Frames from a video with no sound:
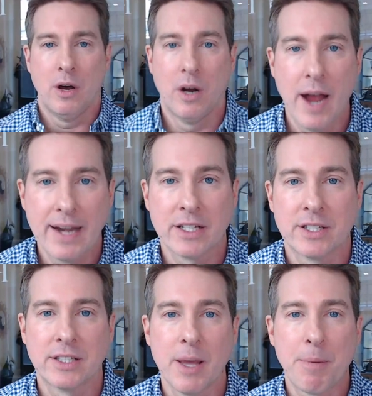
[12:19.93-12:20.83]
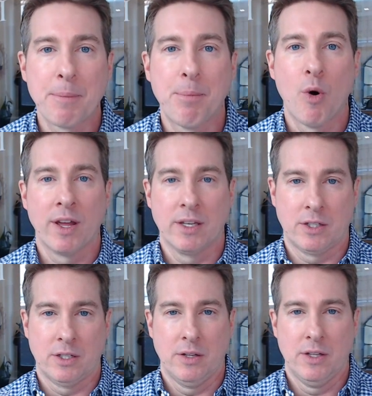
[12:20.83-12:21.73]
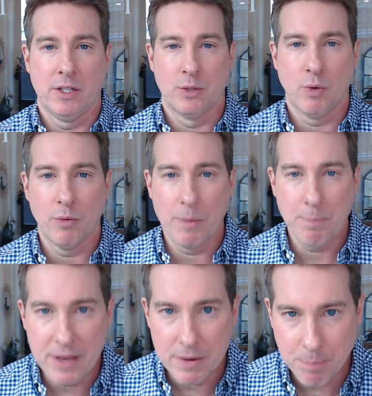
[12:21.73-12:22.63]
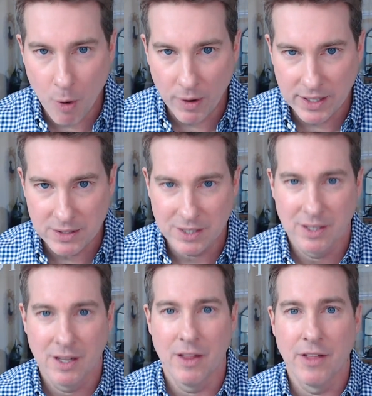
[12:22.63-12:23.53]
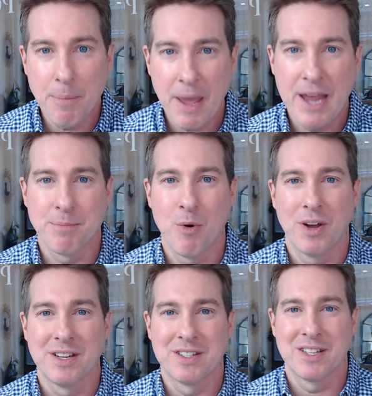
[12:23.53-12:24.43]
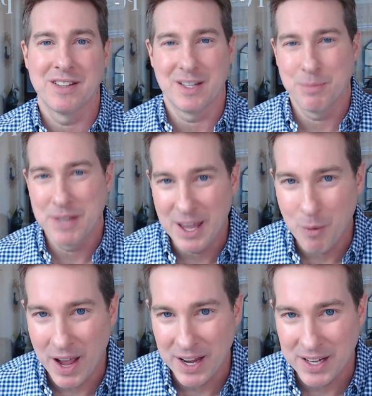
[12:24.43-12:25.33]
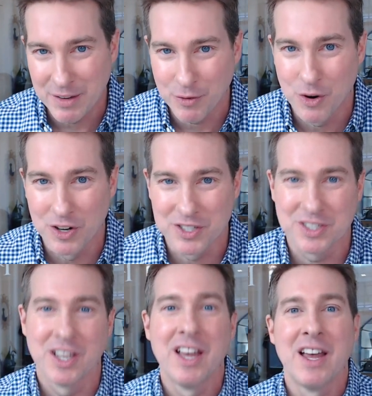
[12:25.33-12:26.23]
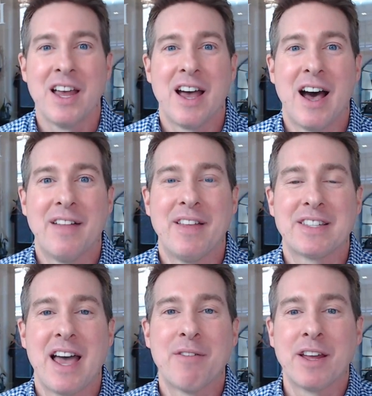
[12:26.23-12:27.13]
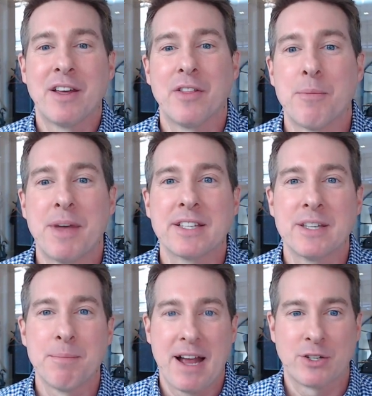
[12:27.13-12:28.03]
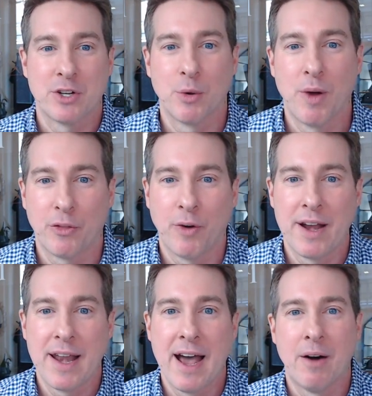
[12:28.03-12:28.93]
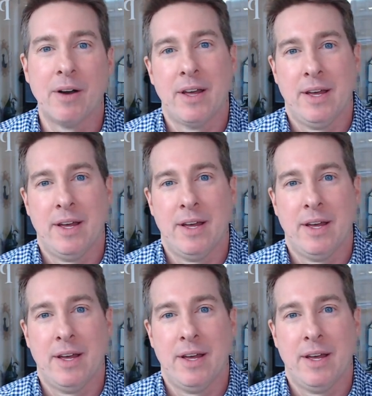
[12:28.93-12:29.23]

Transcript: All right, it's the tipping point. This is where we pinpoint the pain point, that's P-A-Y-N-E, of course, that's having the biggest impact on your wealth right now.